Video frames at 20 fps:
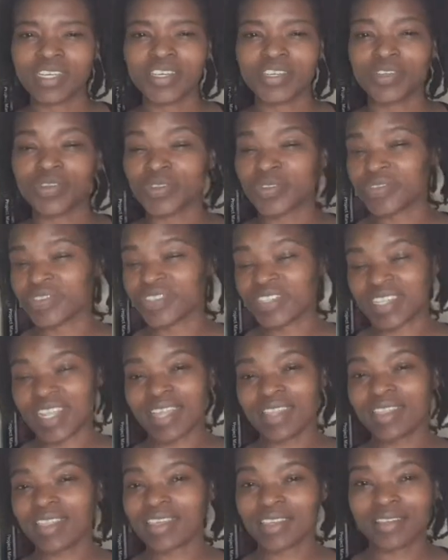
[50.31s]
You lose
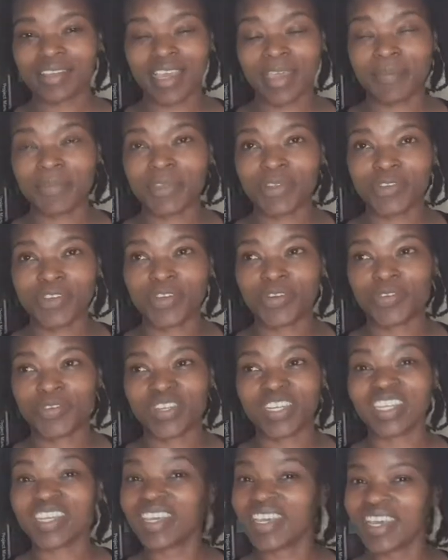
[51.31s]
nothing. I mean, you're
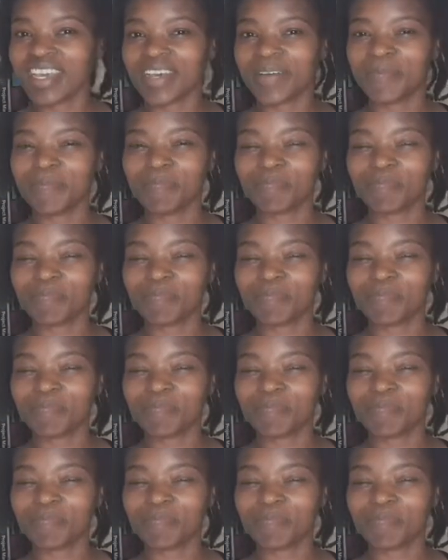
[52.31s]
already here.